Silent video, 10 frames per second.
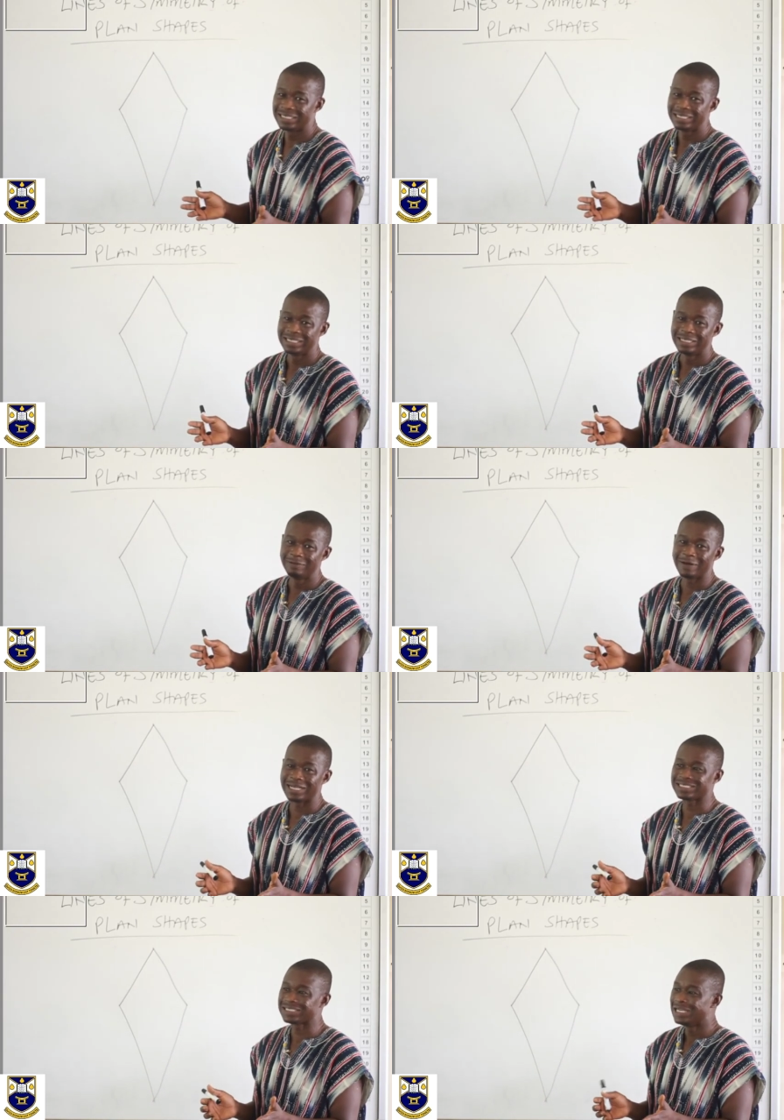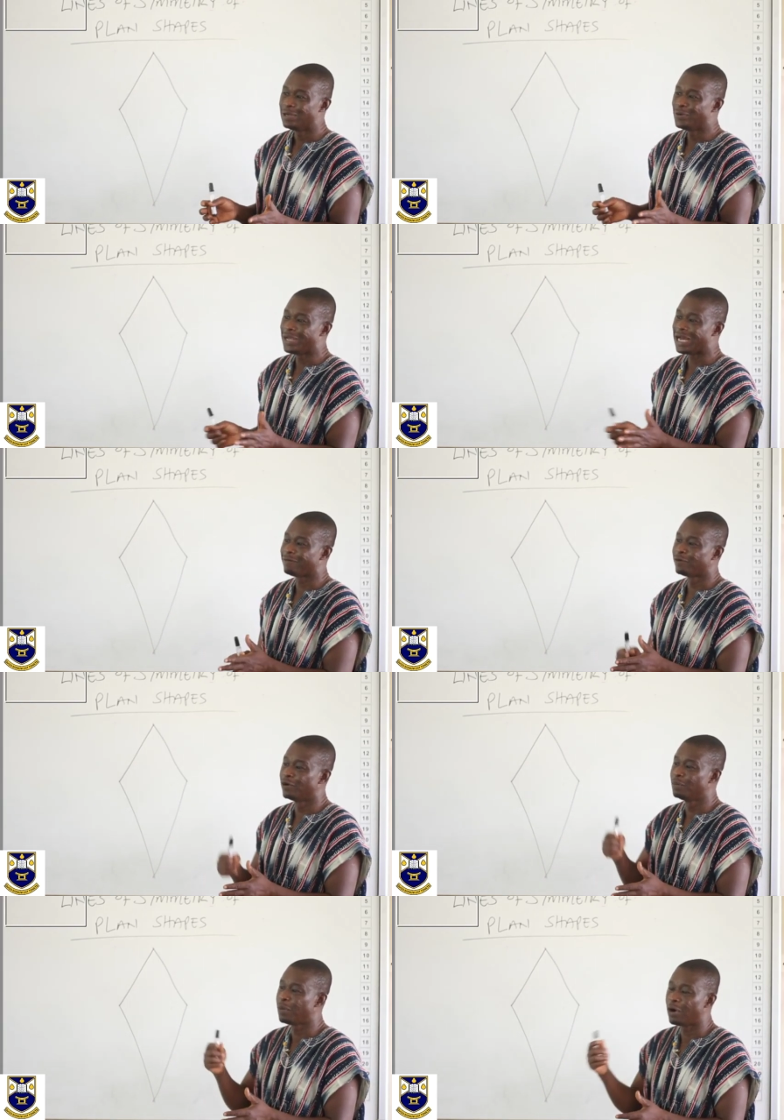In fact, we have
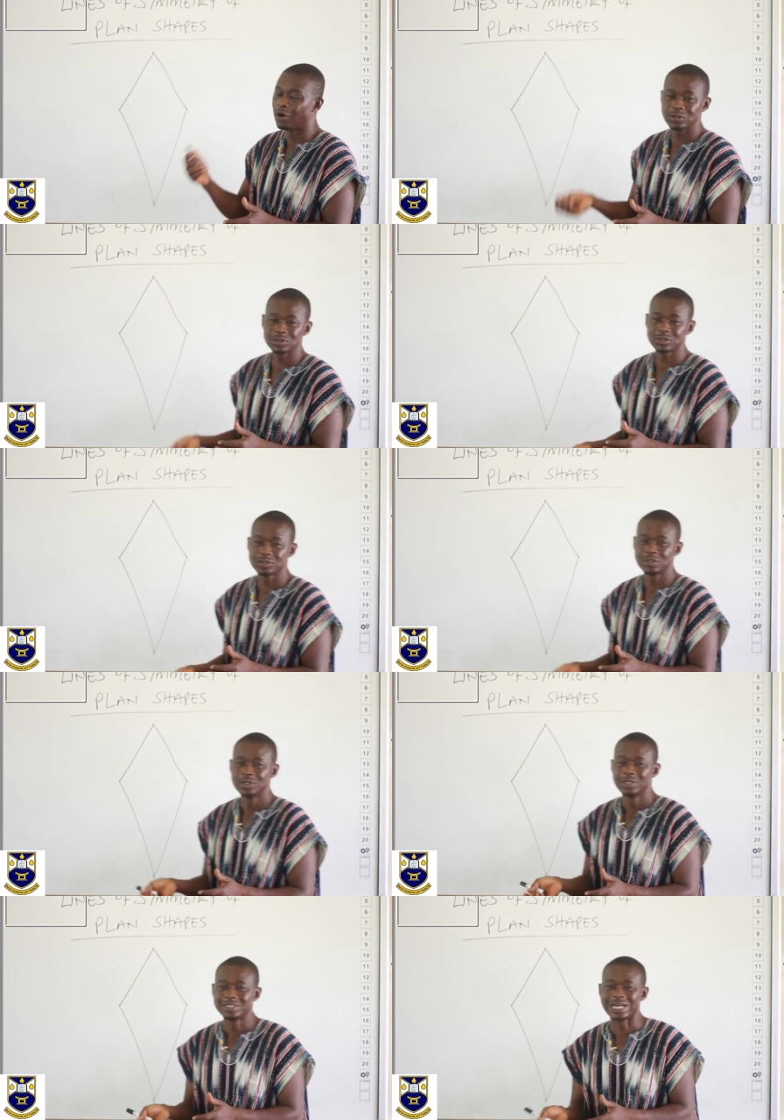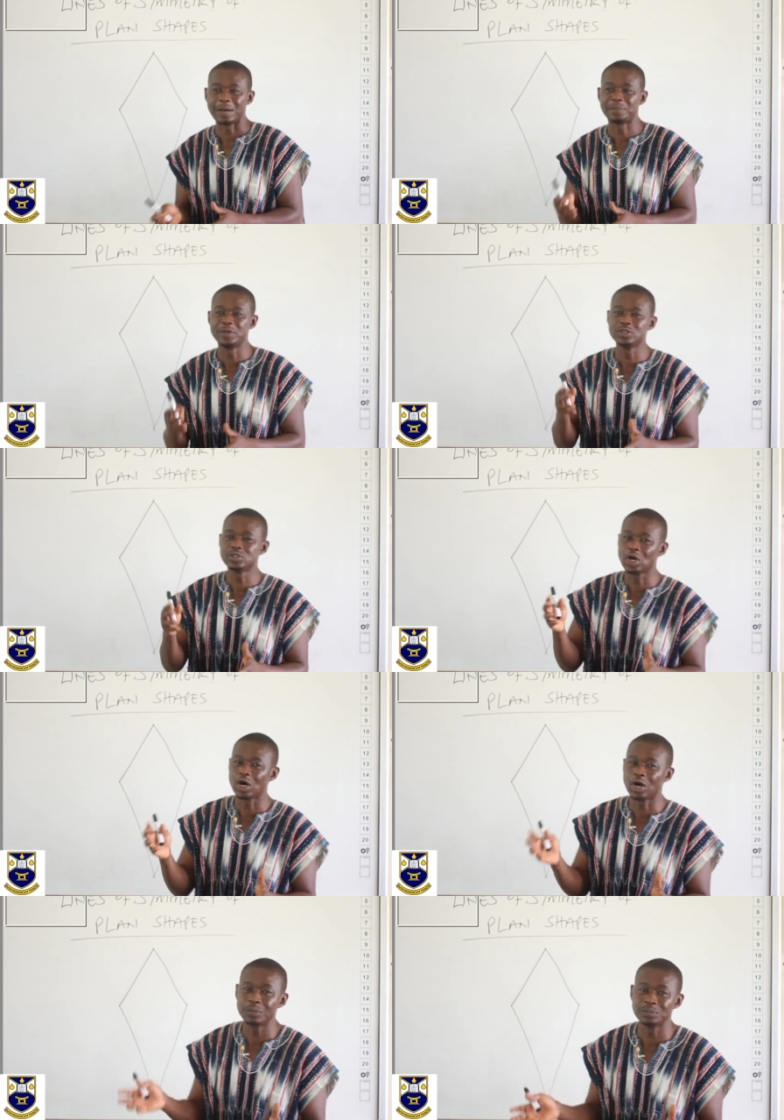rhombus,
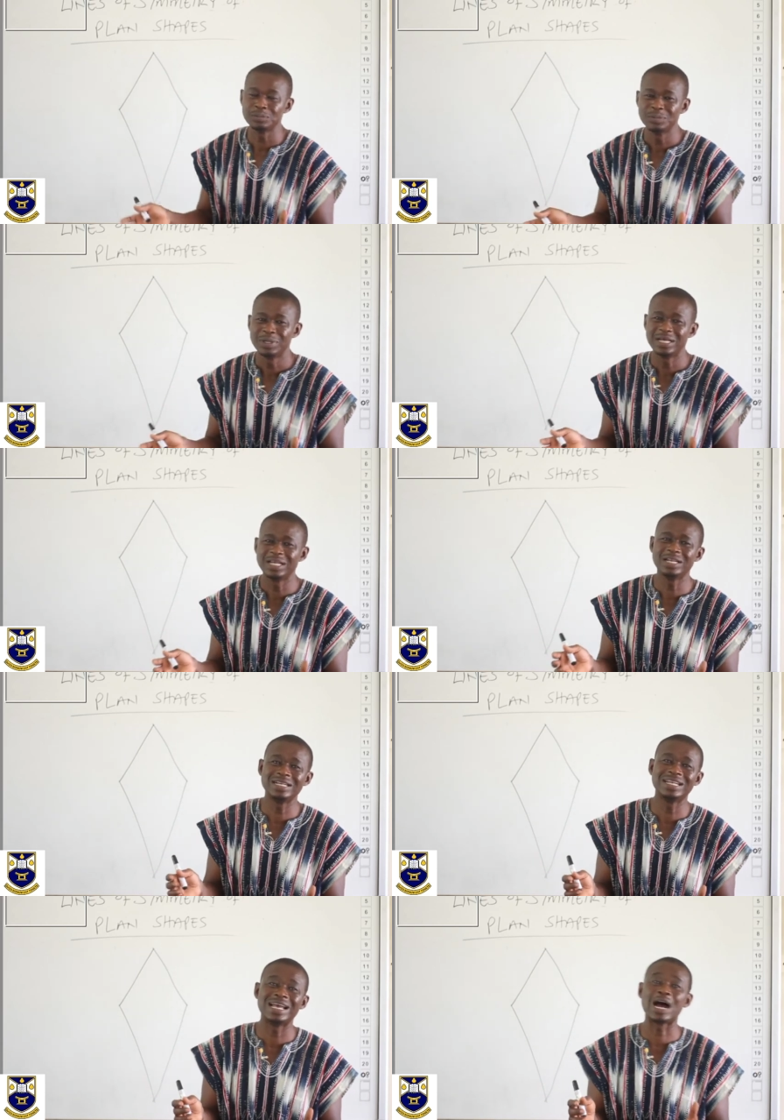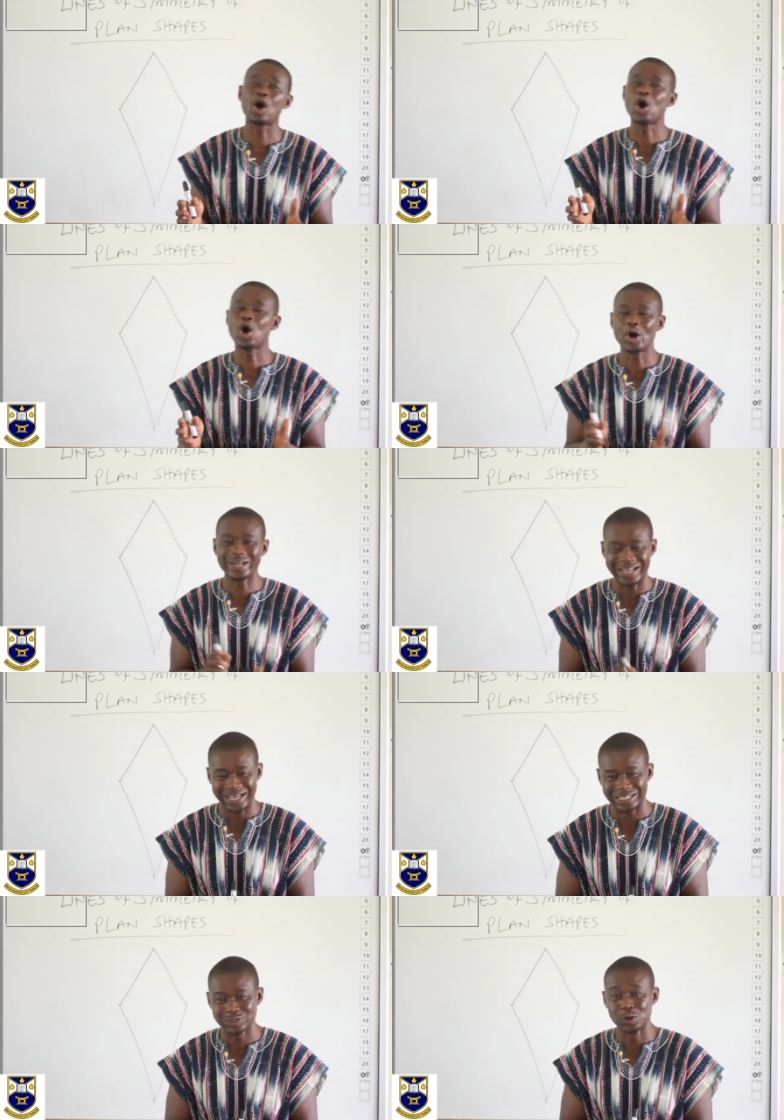trapezium, they are all
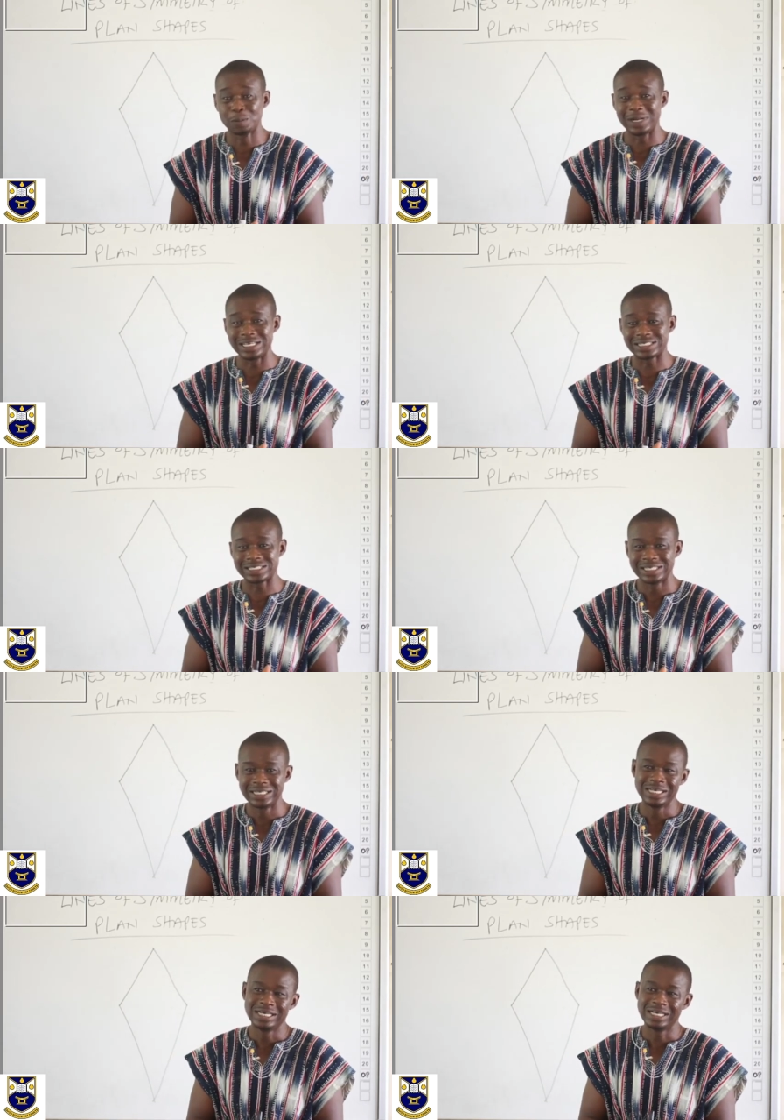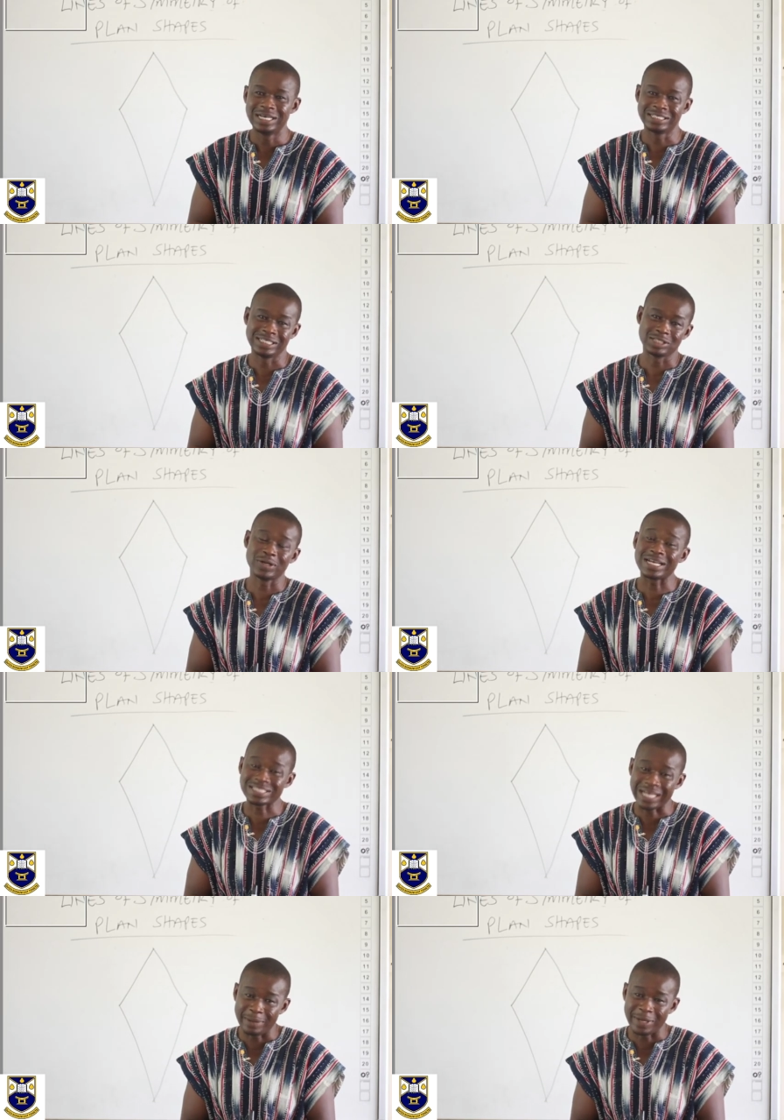there. So please, it is your
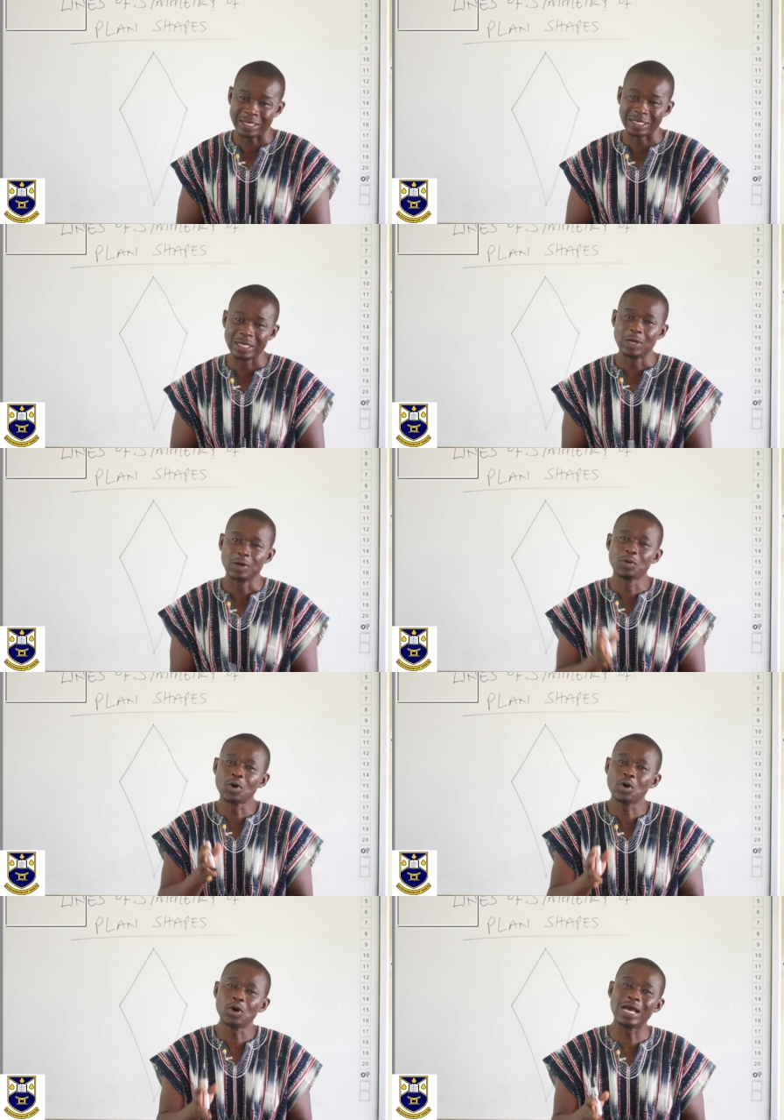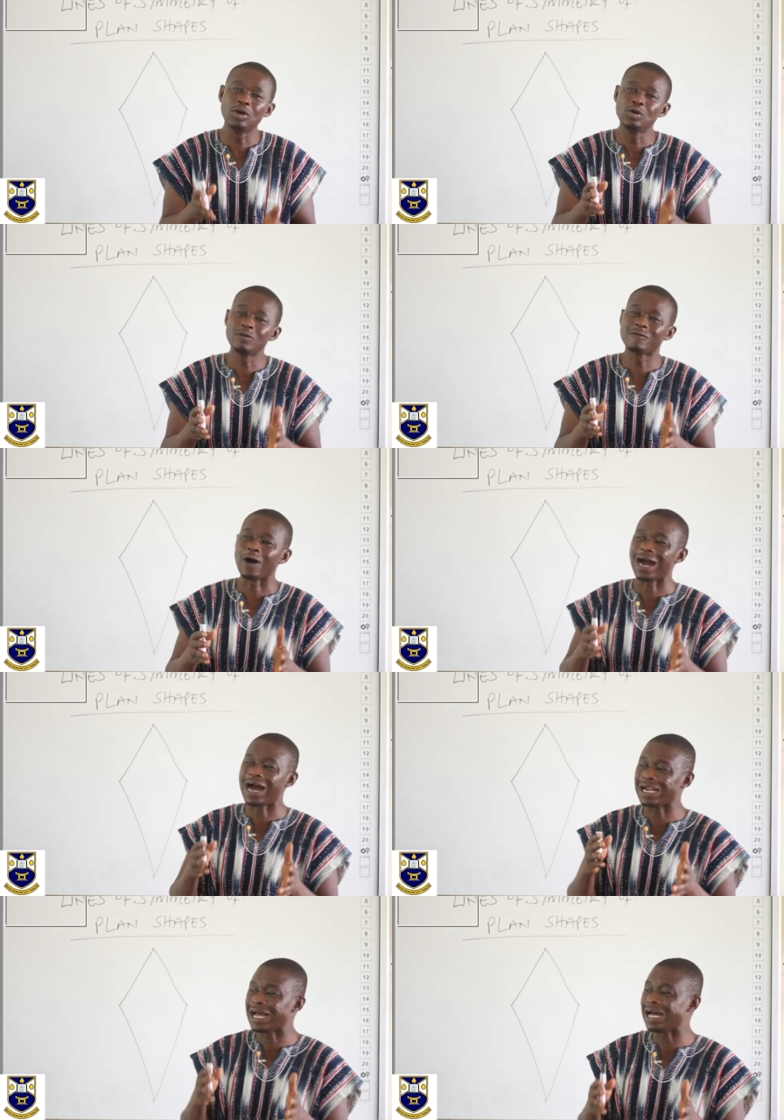assignment. Go and look for
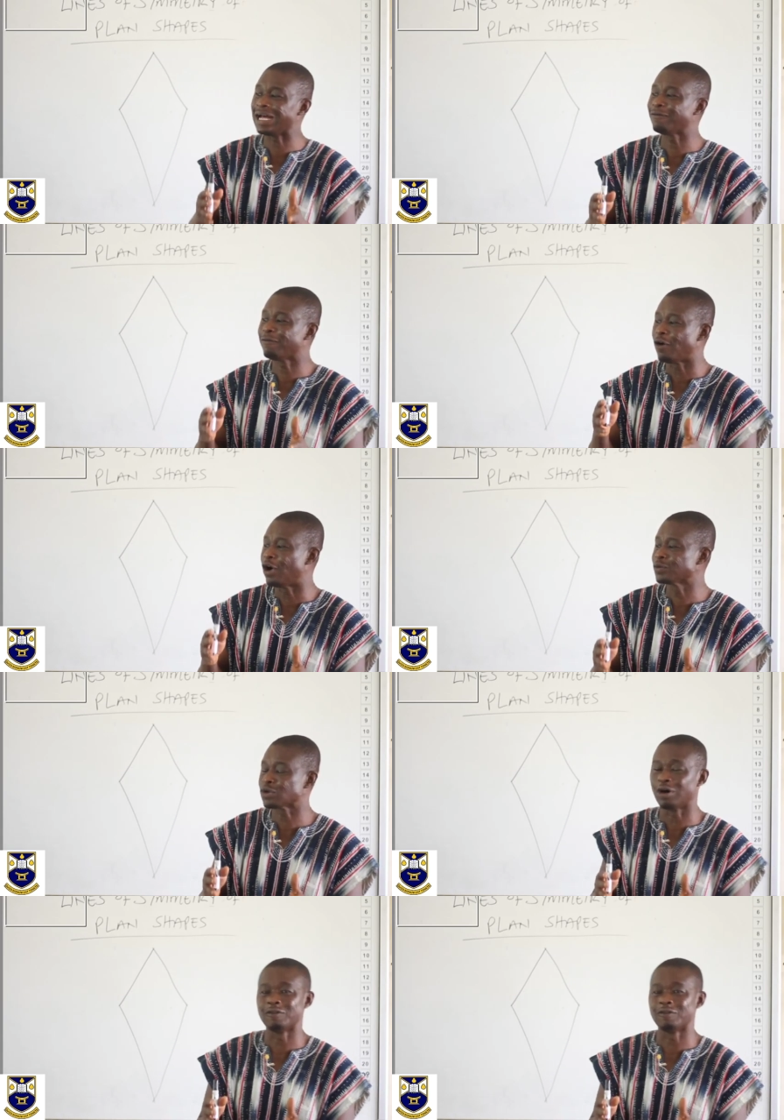other forms of